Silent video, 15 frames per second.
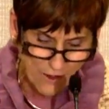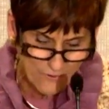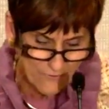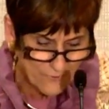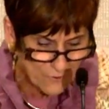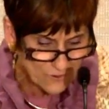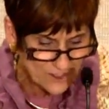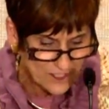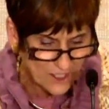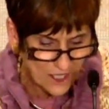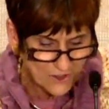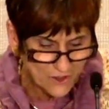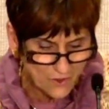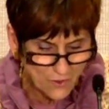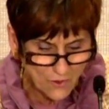all foods in
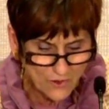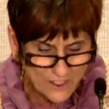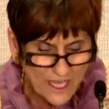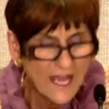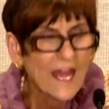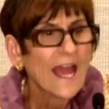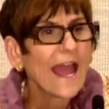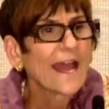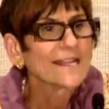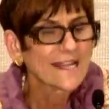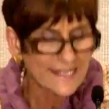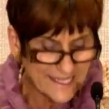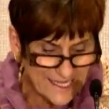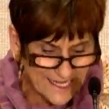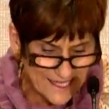our schools, and
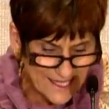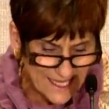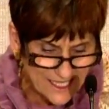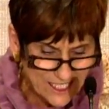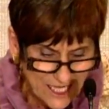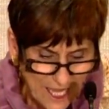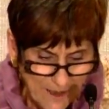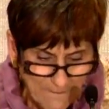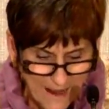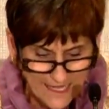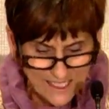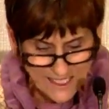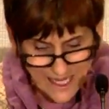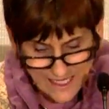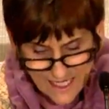it did this
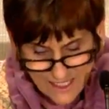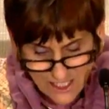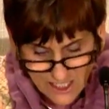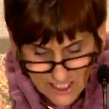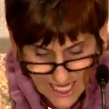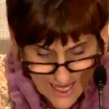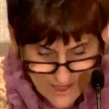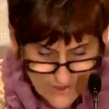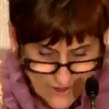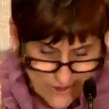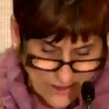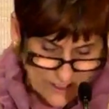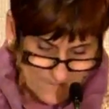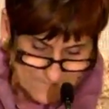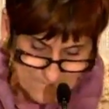by setting
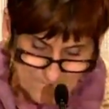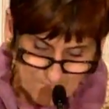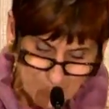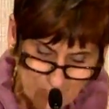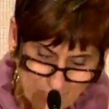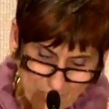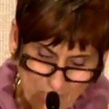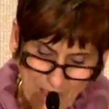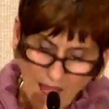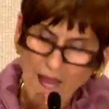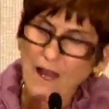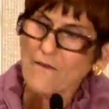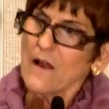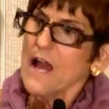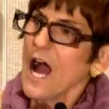standards
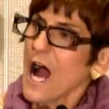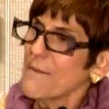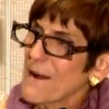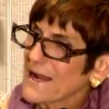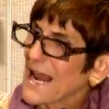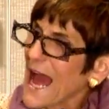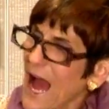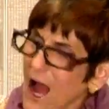uh, about